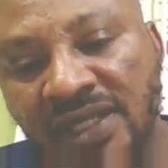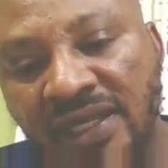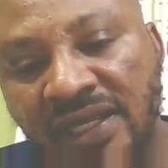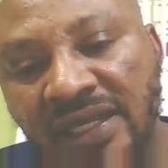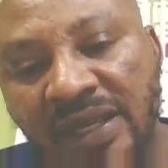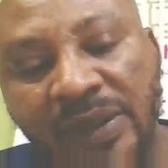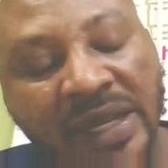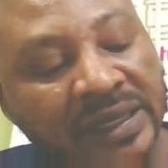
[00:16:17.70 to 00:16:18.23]

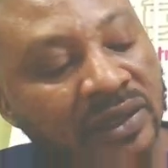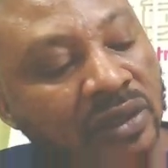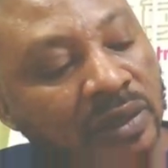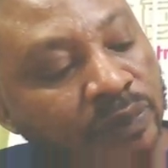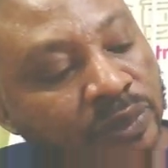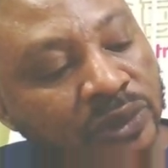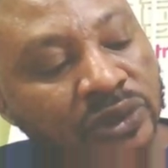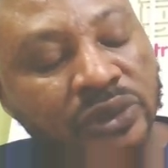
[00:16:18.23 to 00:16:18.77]
Then when I click
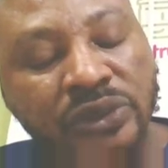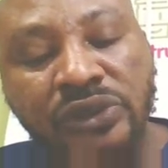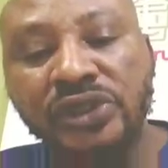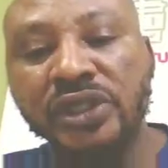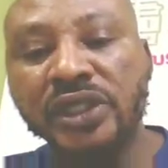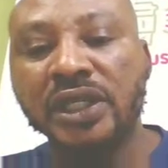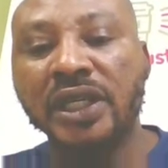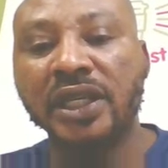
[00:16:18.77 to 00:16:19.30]
on
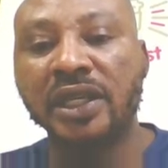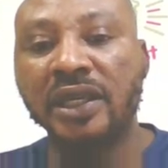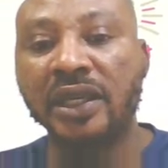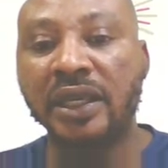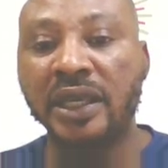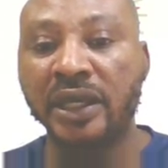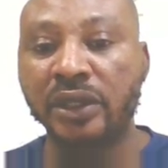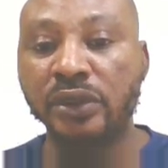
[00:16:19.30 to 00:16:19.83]
Bluetooth,
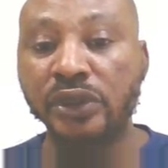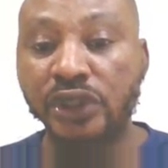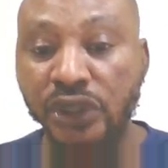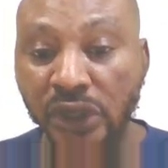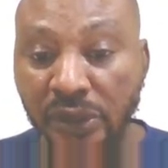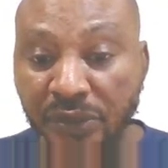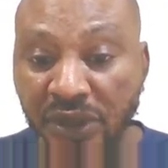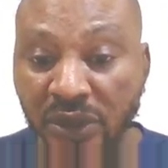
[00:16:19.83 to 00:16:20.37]
it's going to
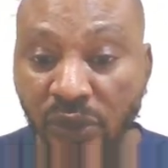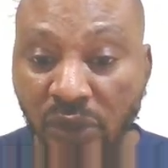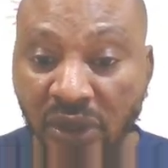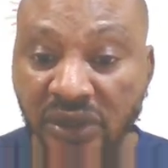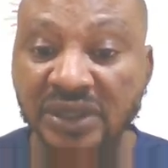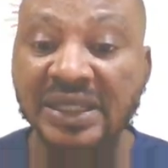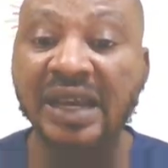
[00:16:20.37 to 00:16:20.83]
show me what